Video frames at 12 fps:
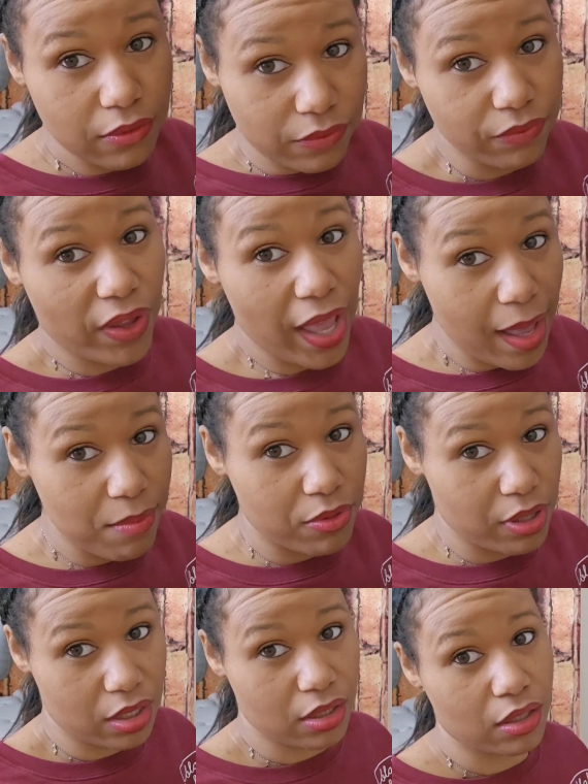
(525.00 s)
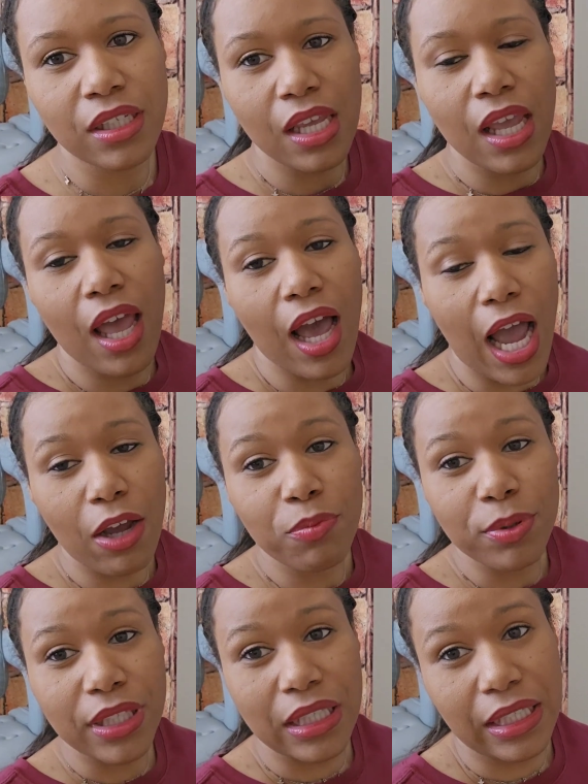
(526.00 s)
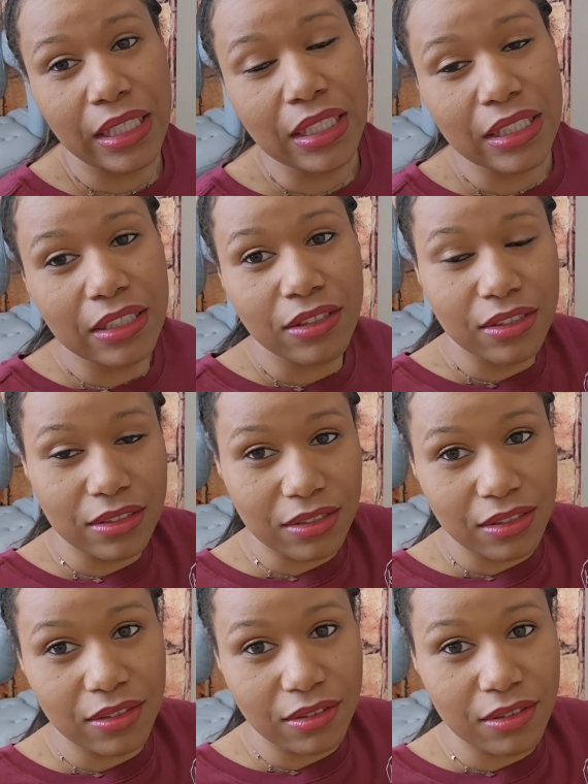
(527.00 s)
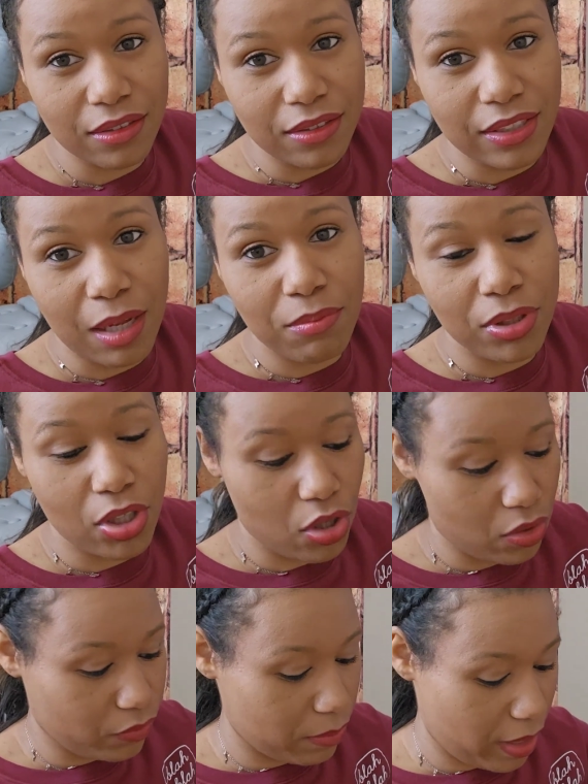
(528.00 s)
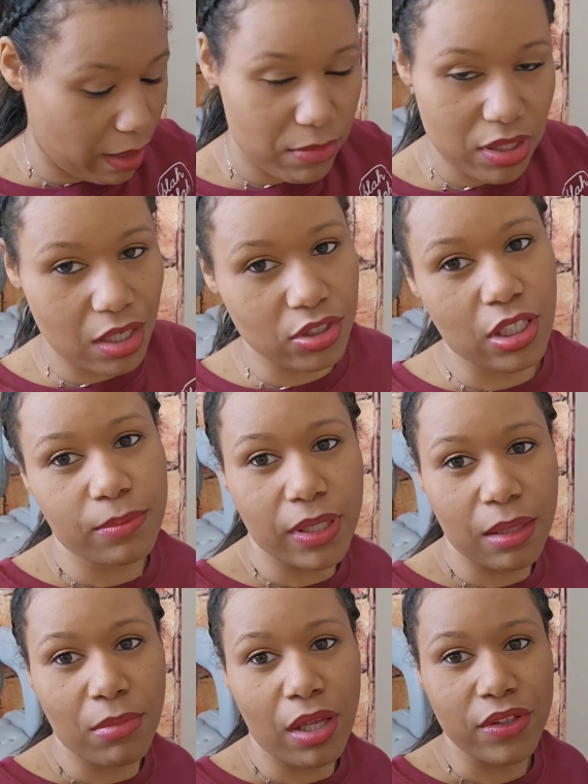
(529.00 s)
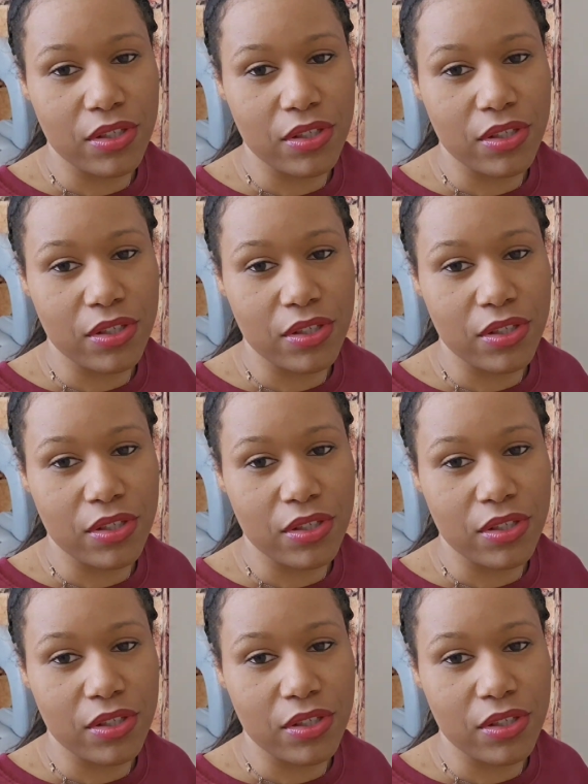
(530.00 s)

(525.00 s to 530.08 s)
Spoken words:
I will put the link down below from the Amazon shop that I bought this